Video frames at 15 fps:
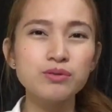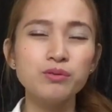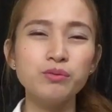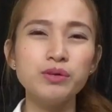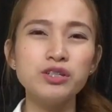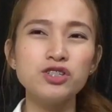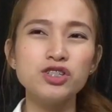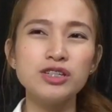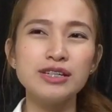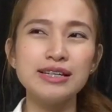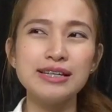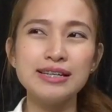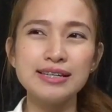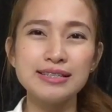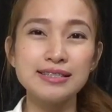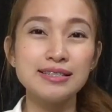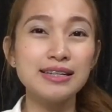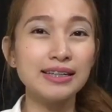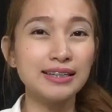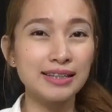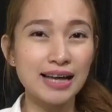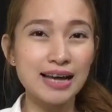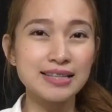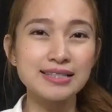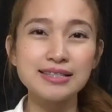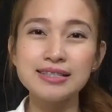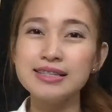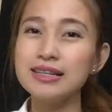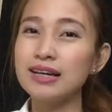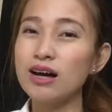which is the
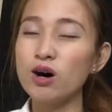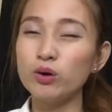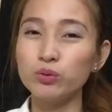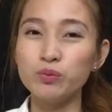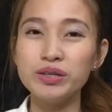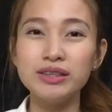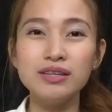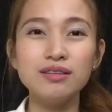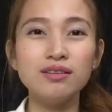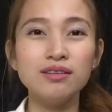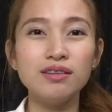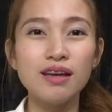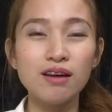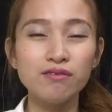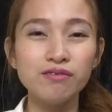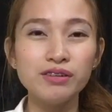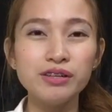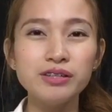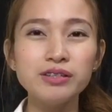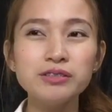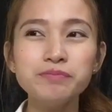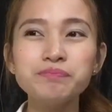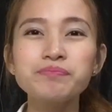classic Outwitting the Devil,